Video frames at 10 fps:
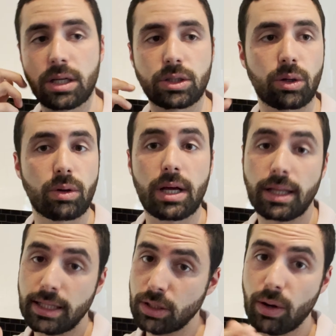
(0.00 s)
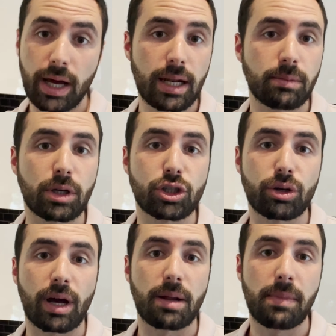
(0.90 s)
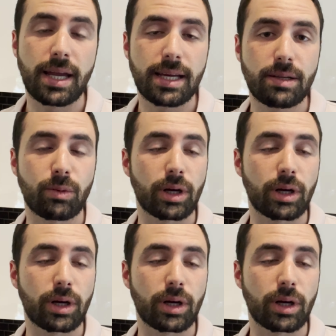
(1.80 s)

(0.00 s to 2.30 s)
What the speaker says: So let's go ahead, I'm going to show you how to make it.